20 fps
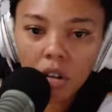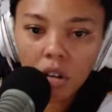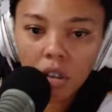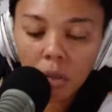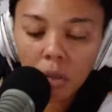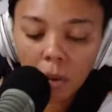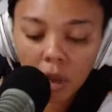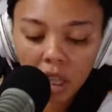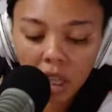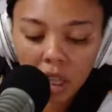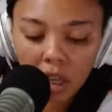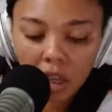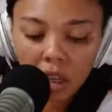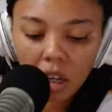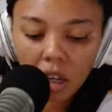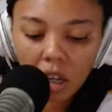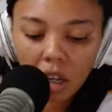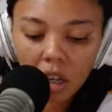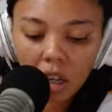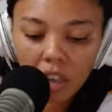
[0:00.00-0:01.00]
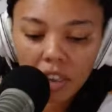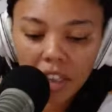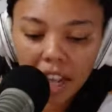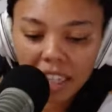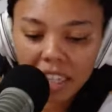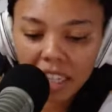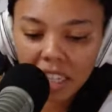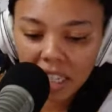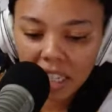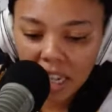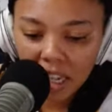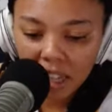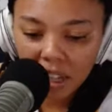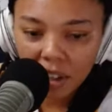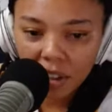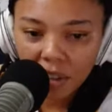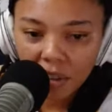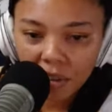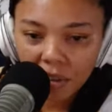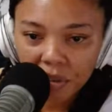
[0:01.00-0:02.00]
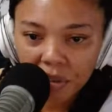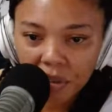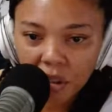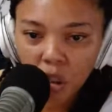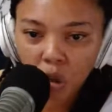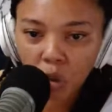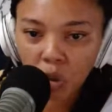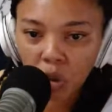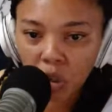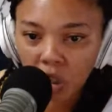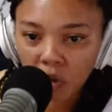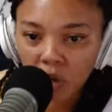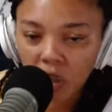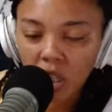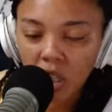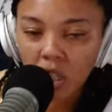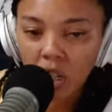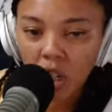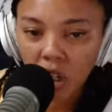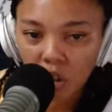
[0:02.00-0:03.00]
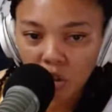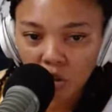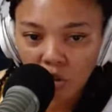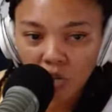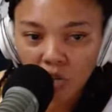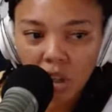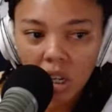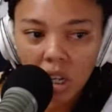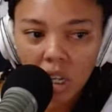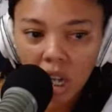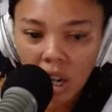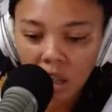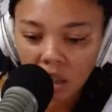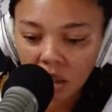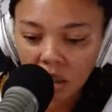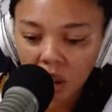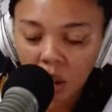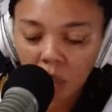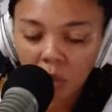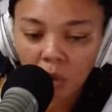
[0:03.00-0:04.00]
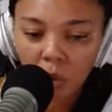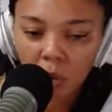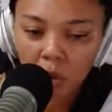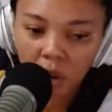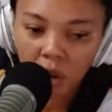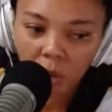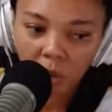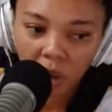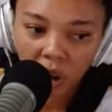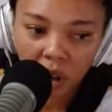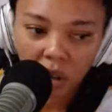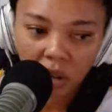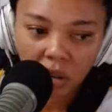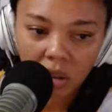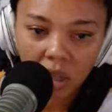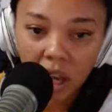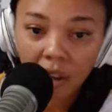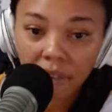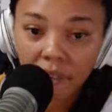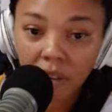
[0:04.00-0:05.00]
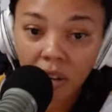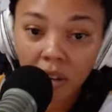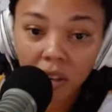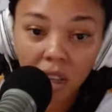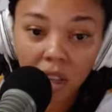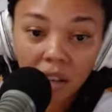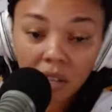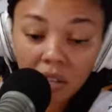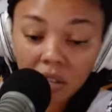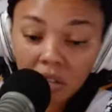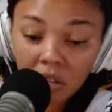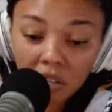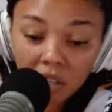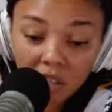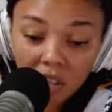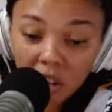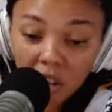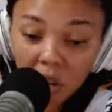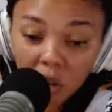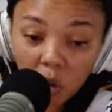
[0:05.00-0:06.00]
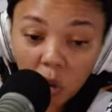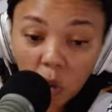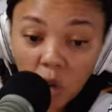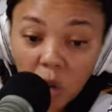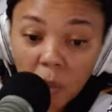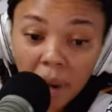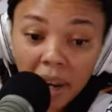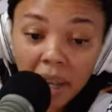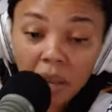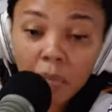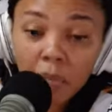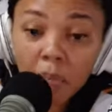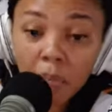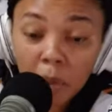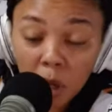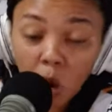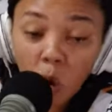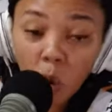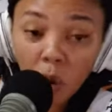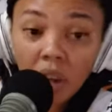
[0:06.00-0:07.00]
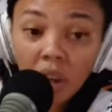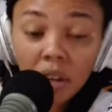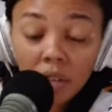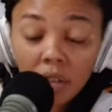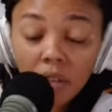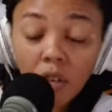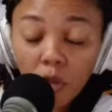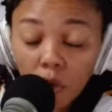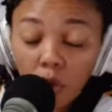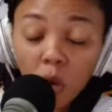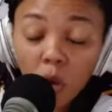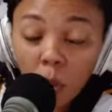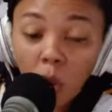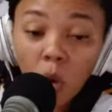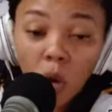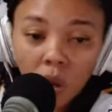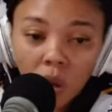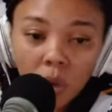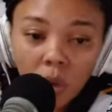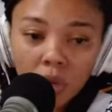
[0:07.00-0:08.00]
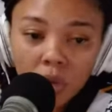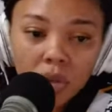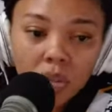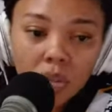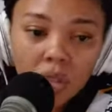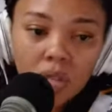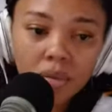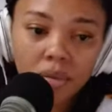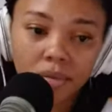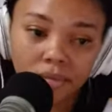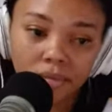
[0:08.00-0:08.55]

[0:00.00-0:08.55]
the money that is needed to service the country, it has to come from somewhere else. I feel like we might be going for more loans.